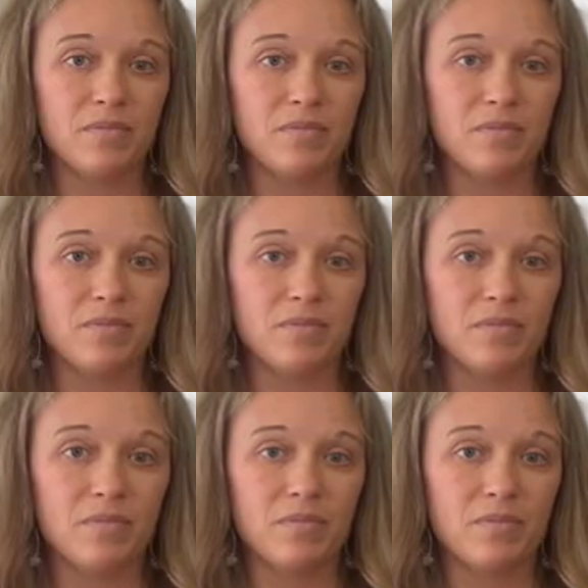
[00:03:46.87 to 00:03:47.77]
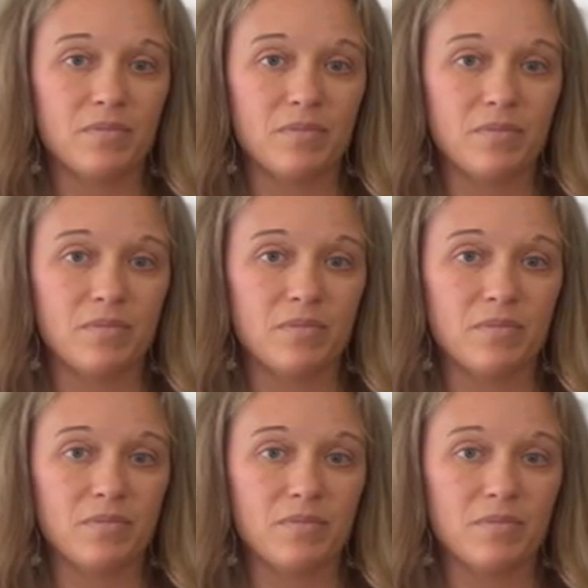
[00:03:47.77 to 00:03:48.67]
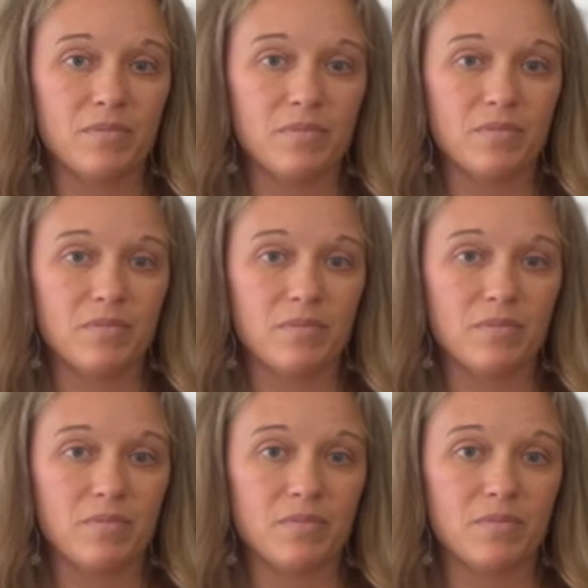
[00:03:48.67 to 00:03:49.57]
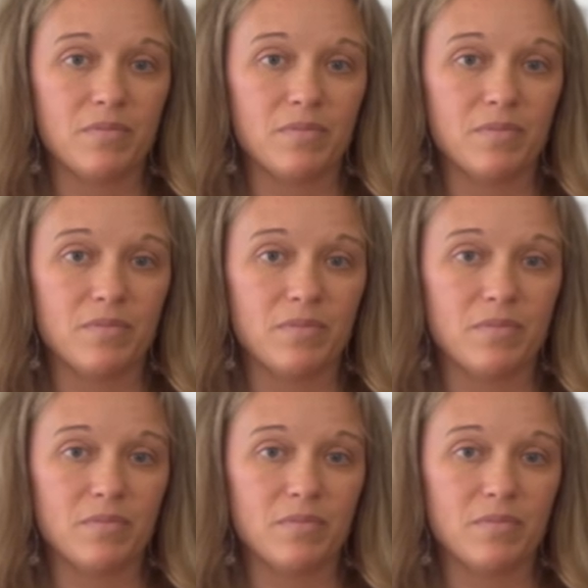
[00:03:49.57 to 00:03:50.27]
No words are spoken by the person on screen.